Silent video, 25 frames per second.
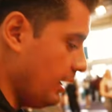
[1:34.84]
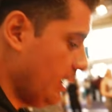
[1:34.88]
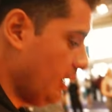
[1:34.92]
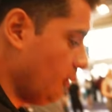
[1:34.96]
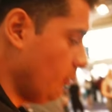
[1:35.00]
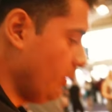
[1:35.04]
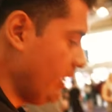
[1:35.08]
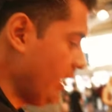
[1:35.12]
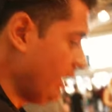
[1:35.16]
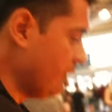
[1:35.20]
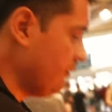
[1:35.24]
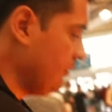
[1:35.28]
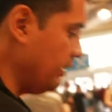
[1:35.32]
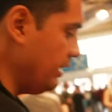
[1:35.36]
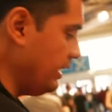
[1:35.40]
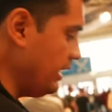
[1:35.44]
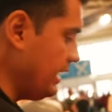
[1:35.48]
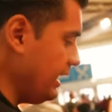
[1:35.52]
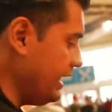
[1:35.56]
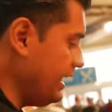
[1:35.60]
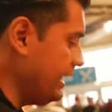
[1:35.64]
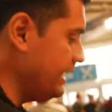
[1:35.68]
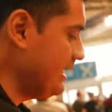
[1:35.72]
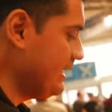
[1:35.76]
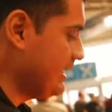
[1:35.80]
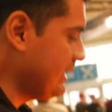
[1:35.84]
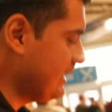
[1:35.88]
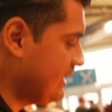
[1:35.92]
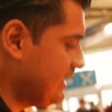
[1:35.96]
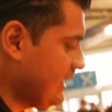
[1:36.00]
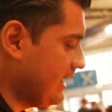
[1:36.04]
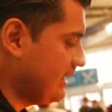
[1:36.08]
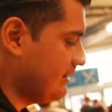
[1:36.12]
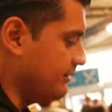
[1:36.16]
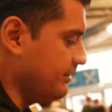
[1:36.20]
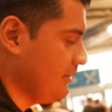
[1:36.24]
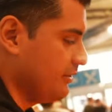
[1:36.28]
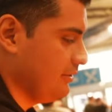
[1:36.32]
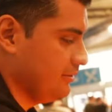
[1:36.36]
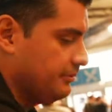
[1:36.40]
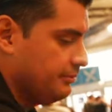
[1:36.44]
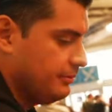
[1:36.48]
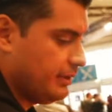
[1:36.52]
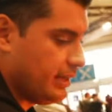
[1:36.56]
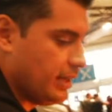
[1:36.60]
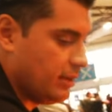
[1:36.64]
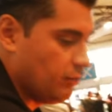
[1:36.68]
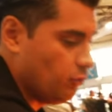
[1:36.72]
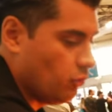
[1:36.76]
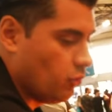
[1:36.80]
and we have indicator
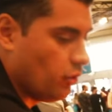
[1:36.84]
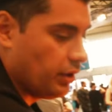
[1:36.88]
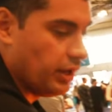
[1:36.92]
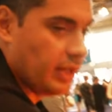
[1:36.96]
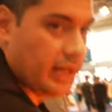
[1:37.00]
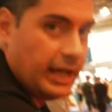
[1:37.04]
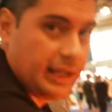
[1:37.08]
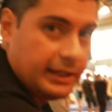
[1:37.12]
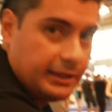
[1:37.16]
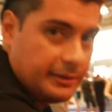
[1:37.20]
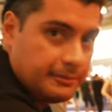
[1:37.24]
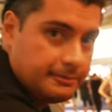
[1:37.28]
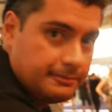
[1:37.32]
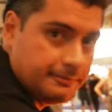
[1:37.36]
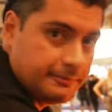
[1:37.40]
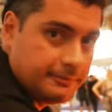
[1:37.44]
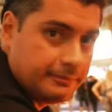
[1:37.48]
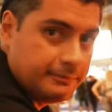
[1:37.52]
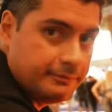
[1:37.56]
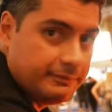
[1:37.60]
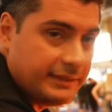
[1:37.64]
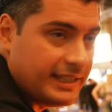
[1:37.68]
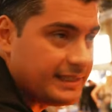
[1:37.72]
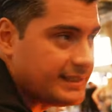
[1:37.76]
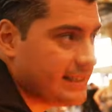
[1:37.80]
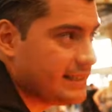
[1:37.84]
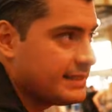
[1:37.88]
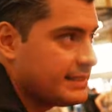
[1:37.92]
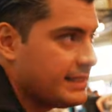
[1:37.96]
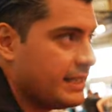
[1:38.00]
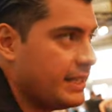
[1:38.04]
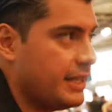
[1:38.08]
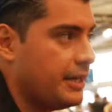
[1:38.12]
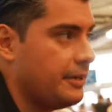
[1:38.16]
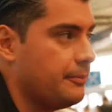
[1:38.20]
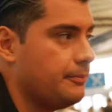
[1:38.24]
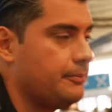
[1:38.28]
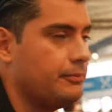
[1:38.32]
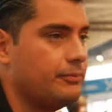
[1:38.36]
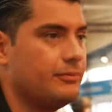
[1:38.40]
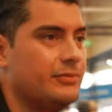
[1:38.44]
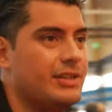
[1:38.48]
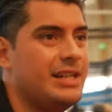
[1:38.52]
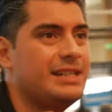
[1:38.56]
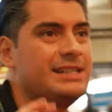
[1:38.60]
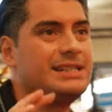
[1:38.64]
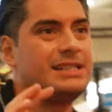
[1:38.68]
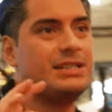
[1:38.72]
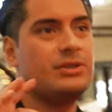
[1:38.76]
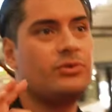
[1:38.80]
and warning light. This is, um,
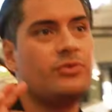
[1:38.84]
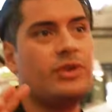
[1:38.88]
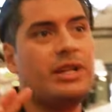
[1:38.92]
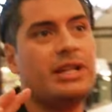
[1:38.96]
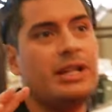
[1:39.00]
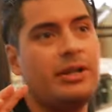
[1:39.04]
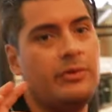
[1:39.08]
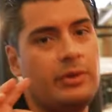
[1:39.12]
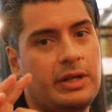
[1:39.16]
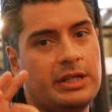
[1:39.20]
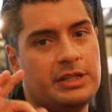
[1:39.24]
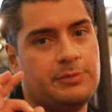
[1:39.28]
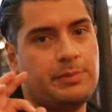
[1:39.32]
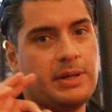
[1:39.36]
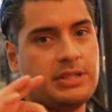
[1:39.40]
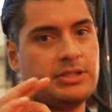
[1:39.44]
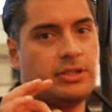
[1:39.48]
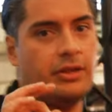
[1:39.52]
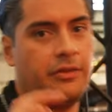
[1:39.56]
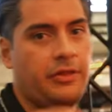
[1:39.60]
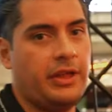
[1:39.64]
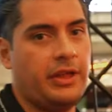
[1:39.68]
this is really, really special